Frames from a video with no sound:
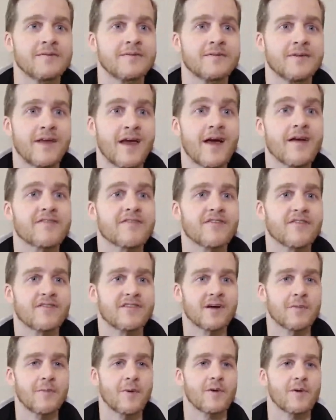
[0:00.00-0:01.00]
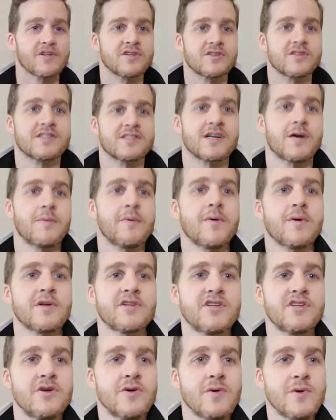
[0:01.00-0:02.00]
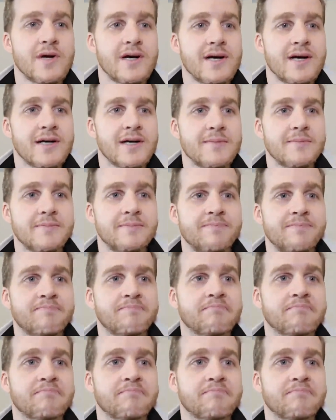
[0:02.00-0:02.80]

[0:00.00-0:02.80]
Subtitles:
Yeah, so tell me what you